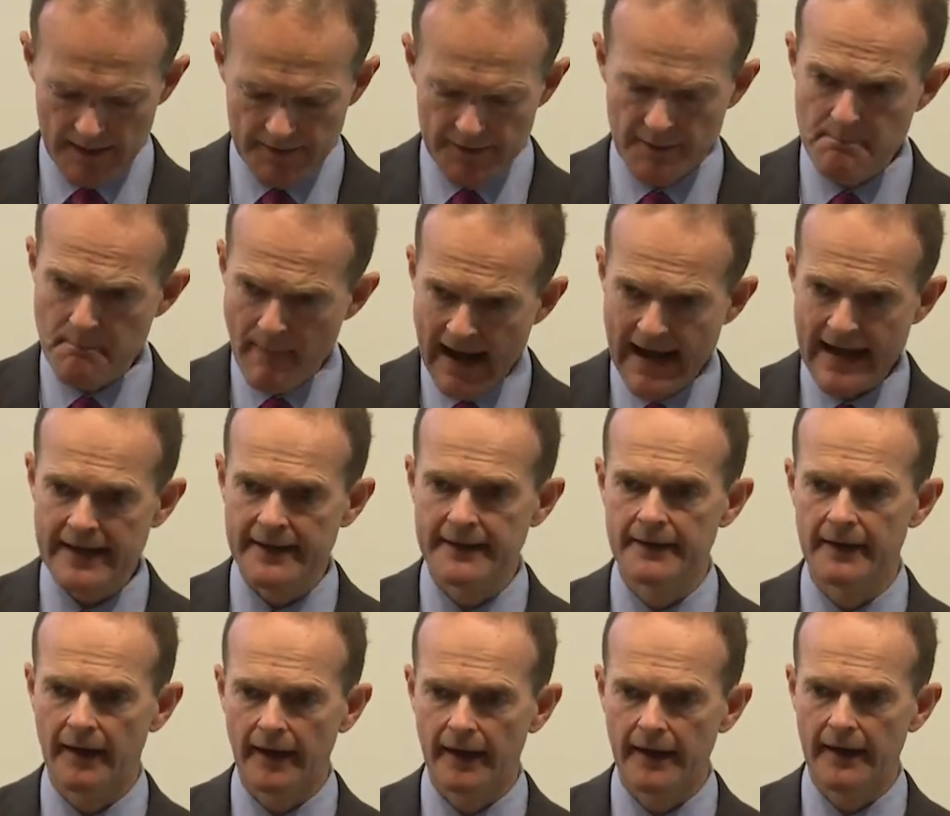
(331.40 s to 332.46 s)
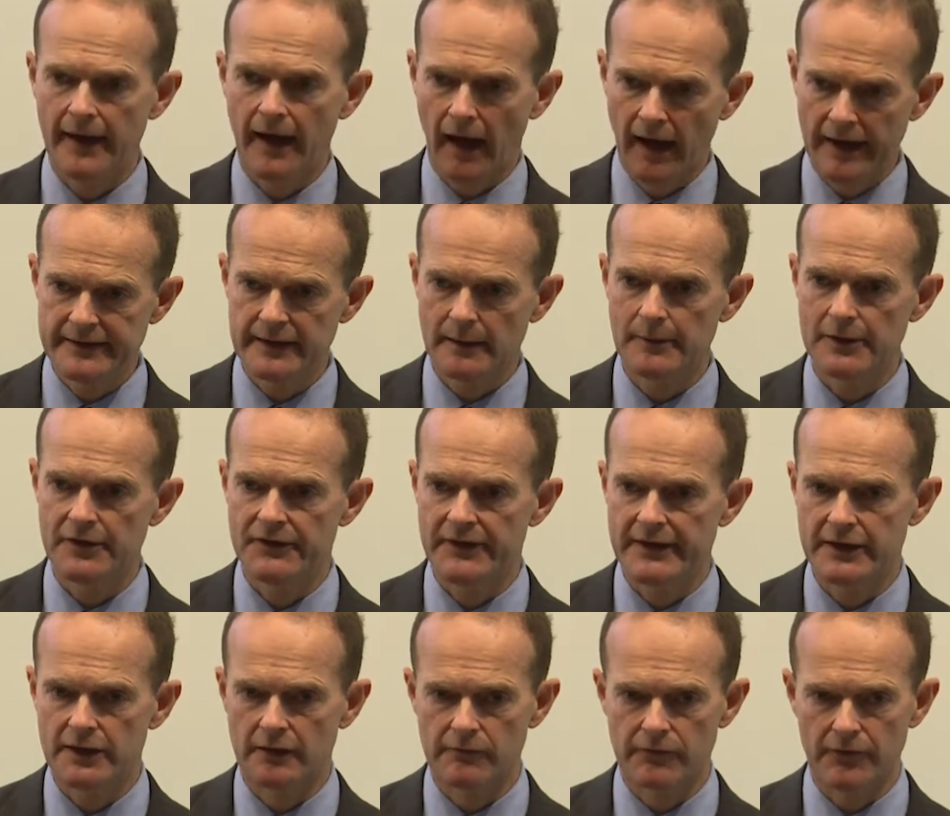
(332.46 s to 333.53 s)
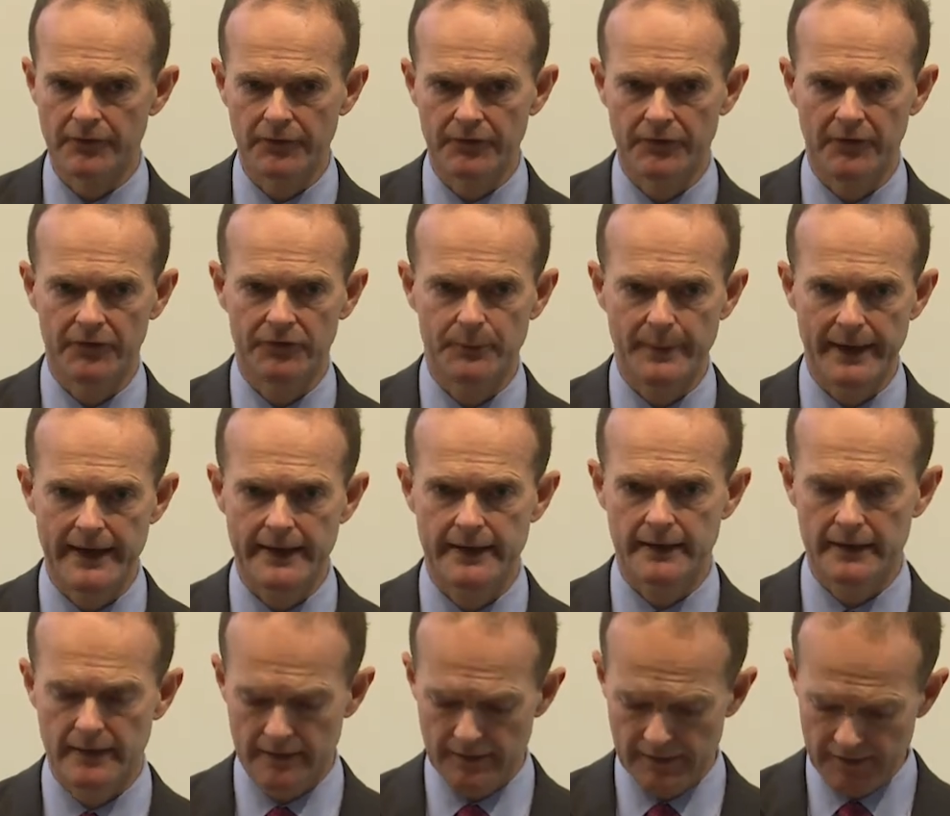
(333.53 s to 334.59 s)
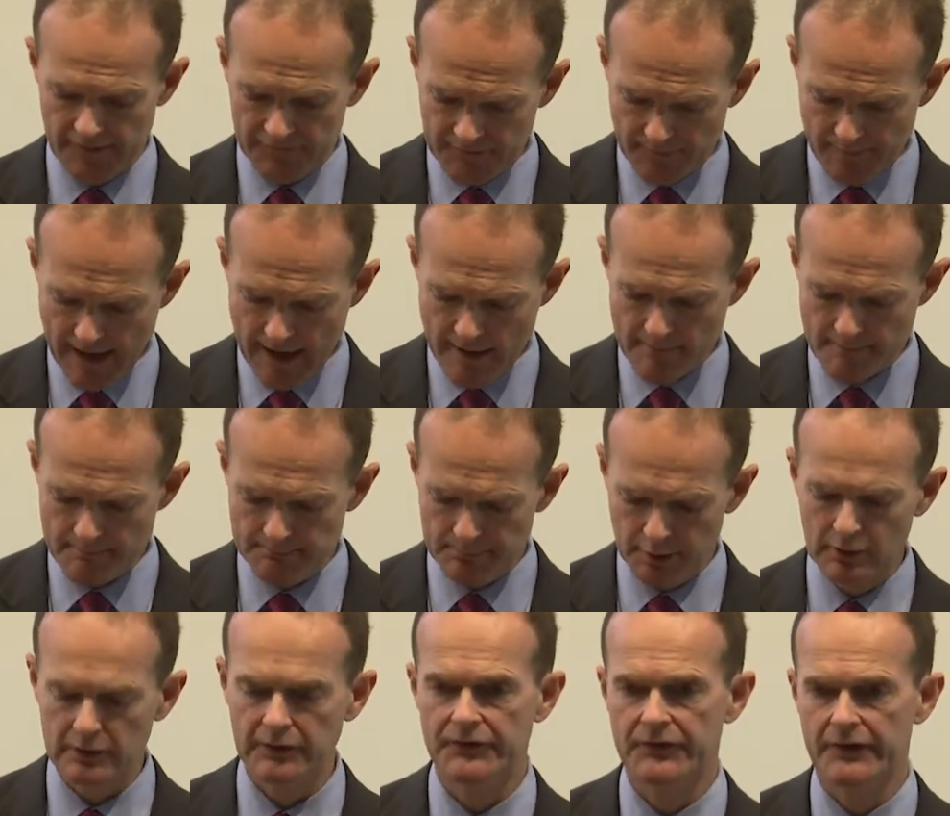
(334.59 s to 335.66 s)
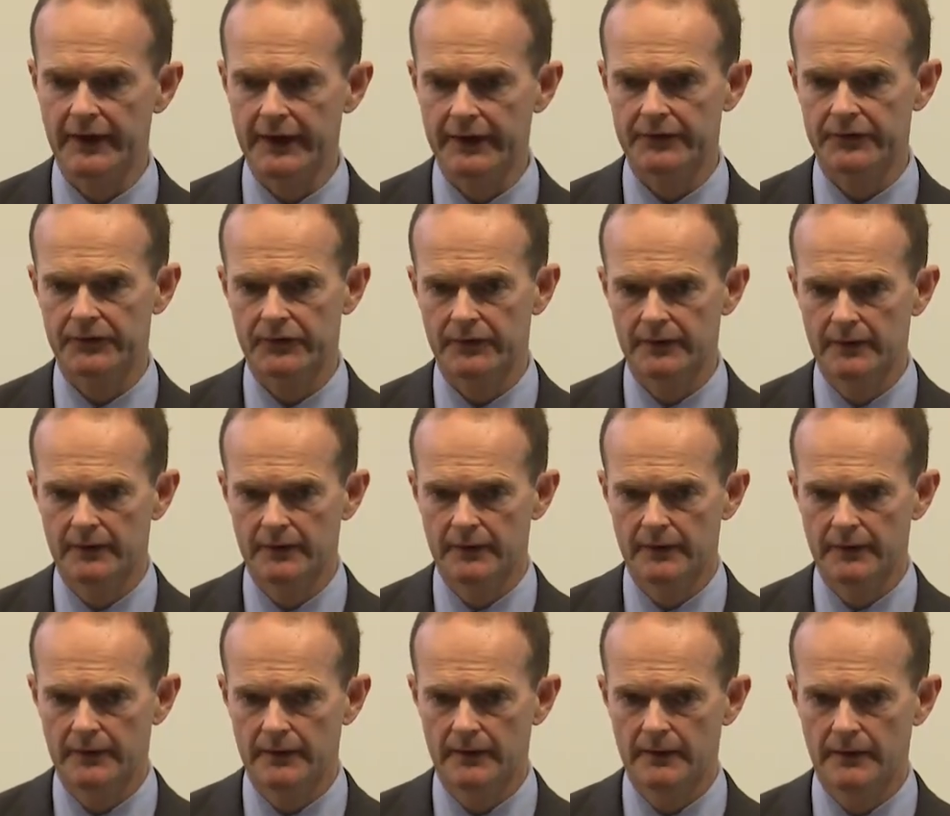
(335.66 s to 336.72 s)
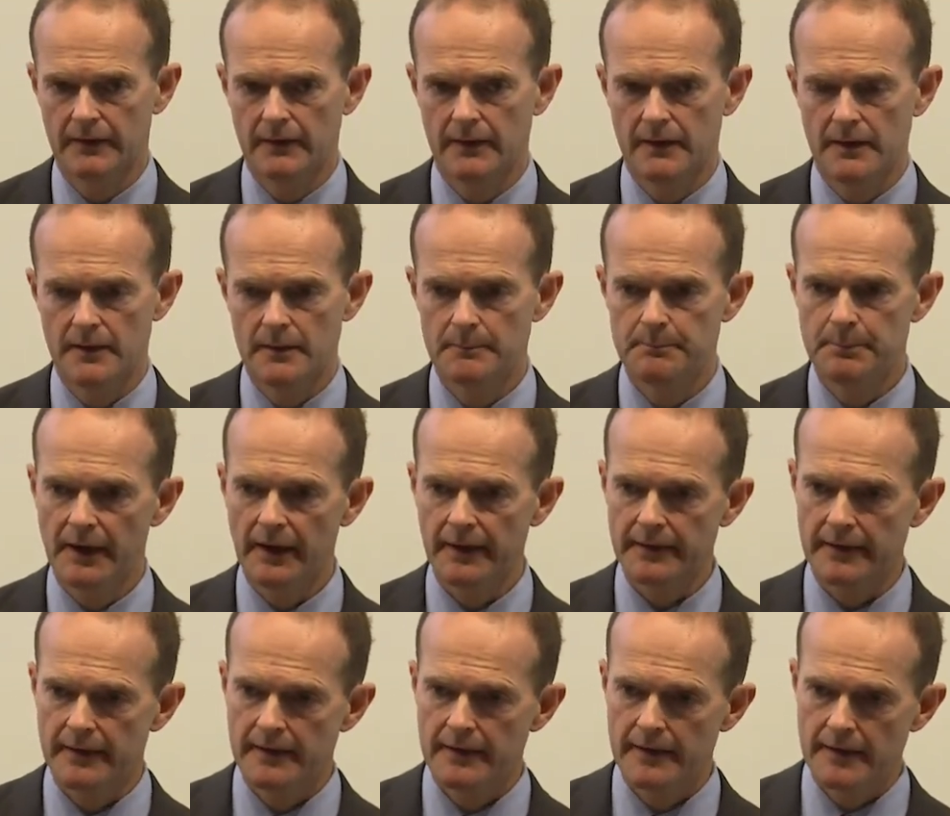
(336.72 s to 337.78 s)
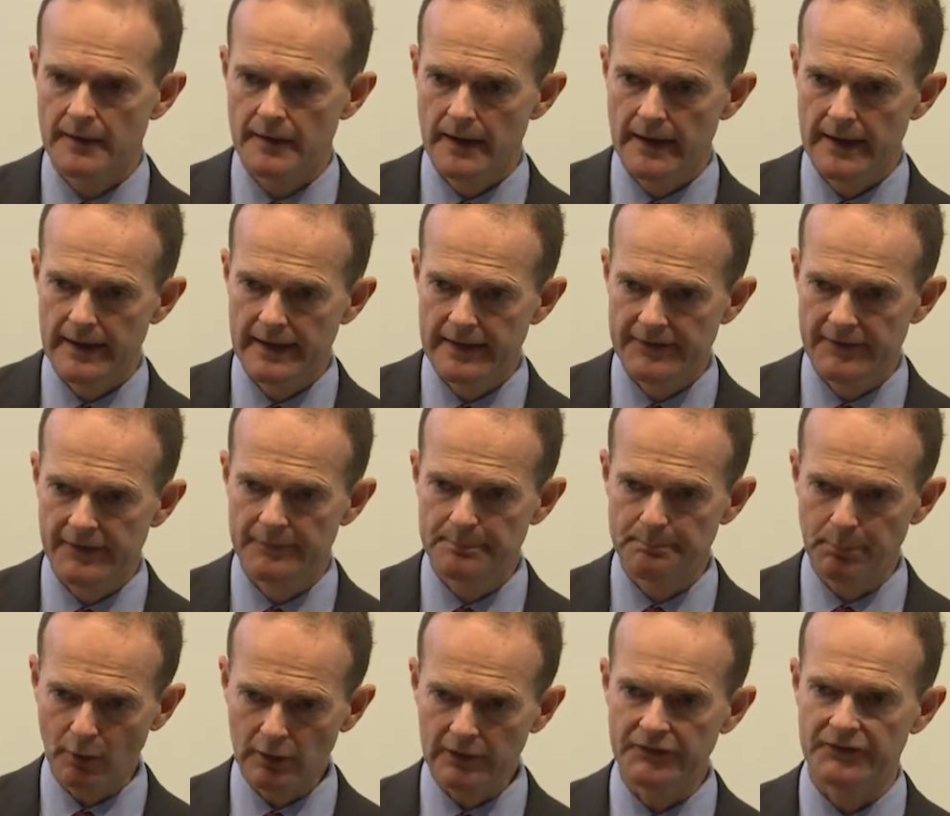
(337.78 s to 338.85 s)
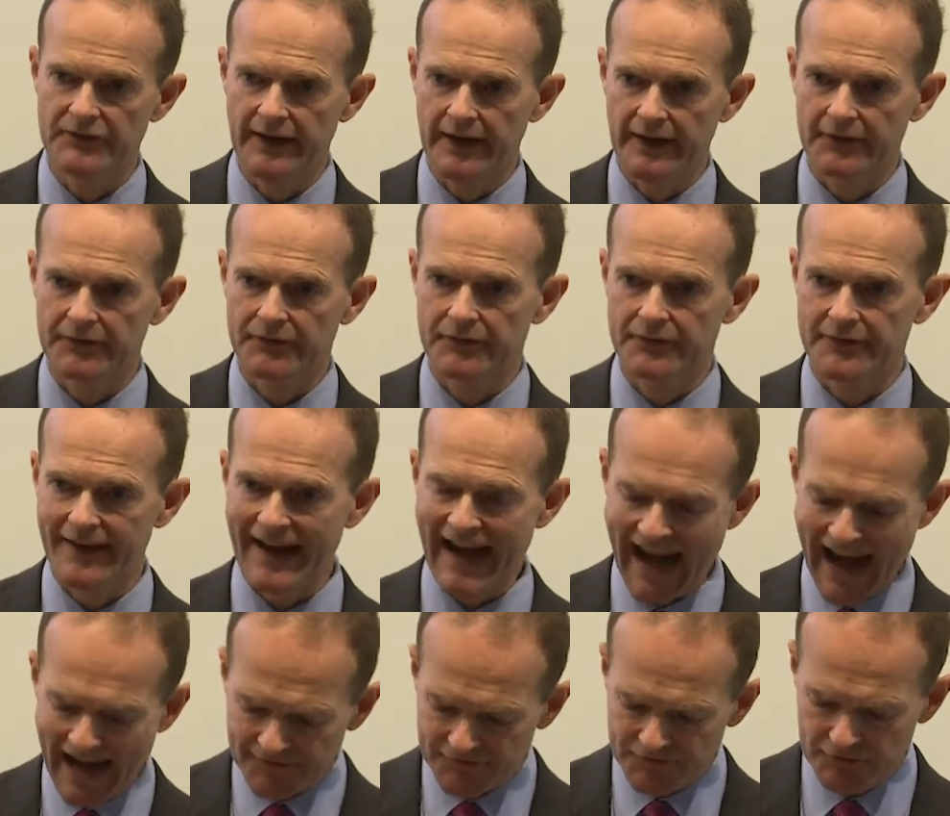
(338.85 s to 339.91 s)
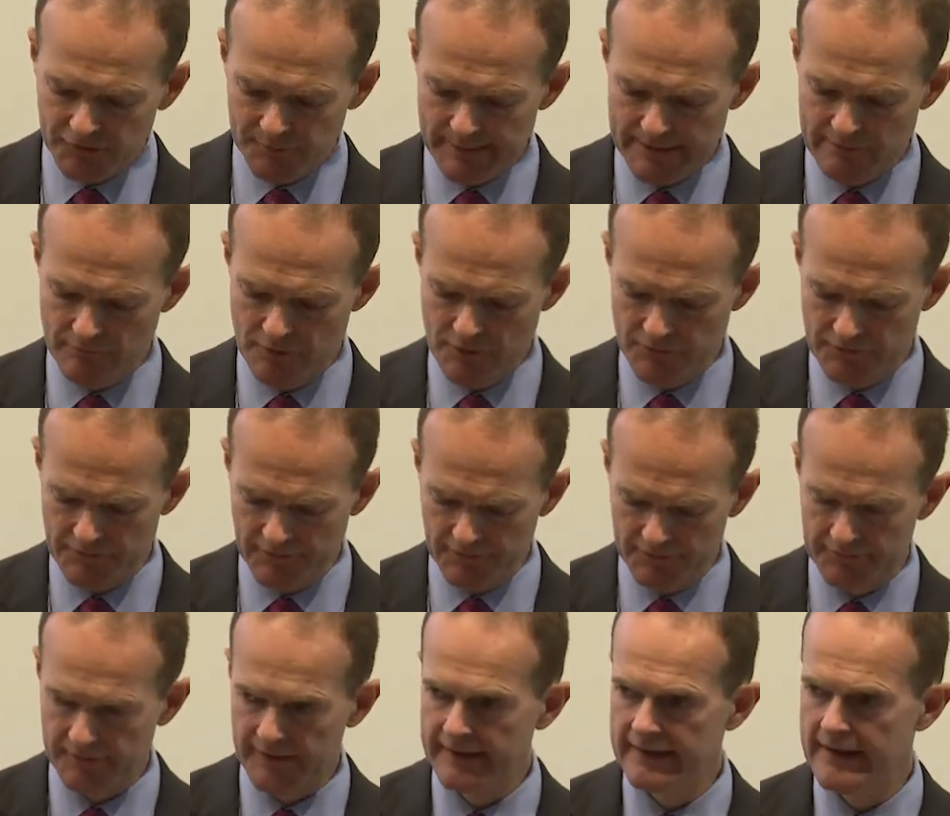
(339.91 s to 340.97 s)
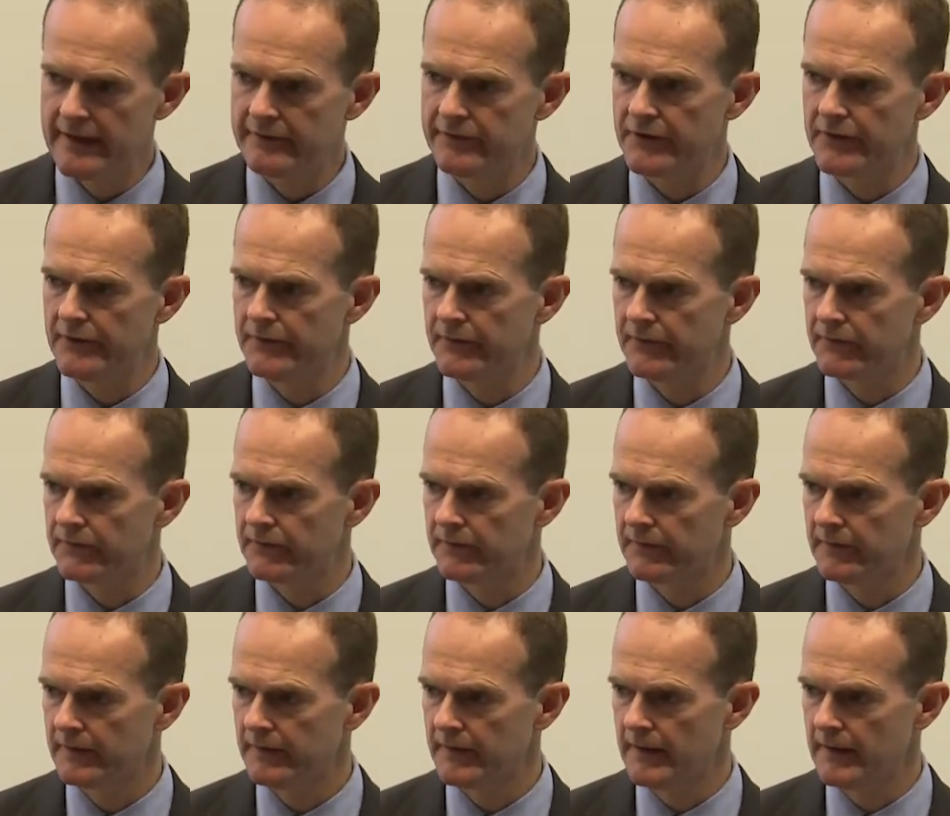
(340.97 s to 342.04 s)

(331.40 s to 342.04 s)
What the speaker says: The main IWT conference this week is about politics. But it is politics that has to be rooted in evidence.